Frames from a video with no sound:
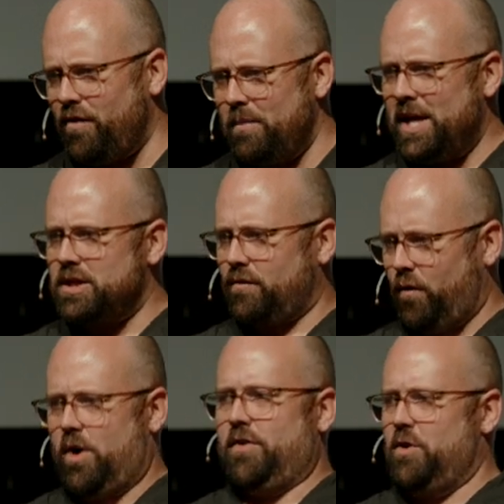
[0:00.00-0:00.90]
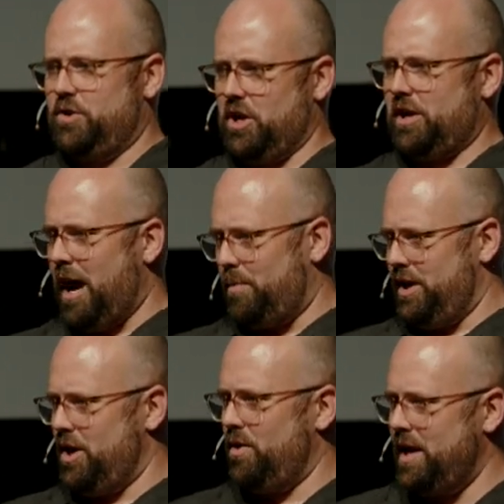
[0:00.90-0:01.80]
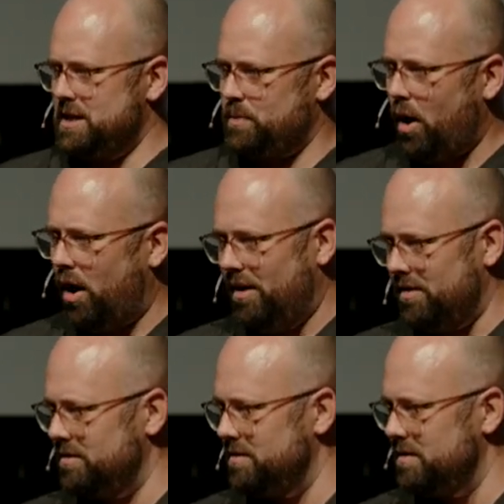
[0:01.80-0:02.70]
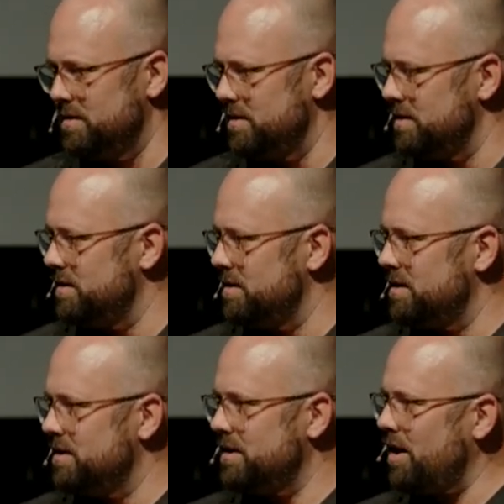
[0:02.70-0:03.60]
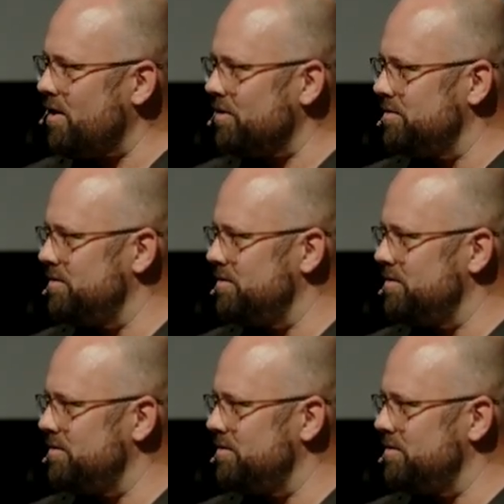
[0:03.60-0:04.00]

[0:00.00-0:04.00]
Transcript: from henceforth you shall now be known as Paul. No.